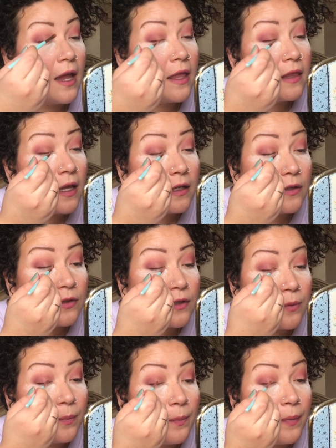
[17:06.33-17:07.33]
And then you
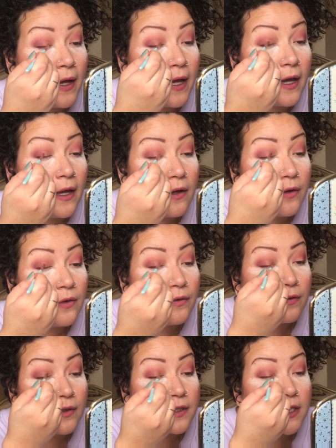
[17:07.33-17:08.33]
just pat
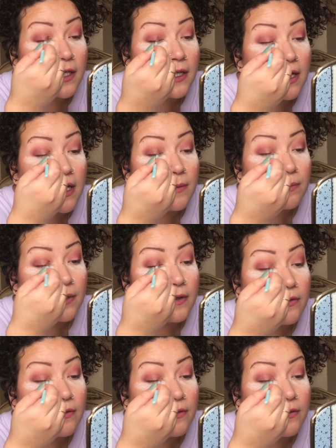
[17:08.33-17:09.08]
over top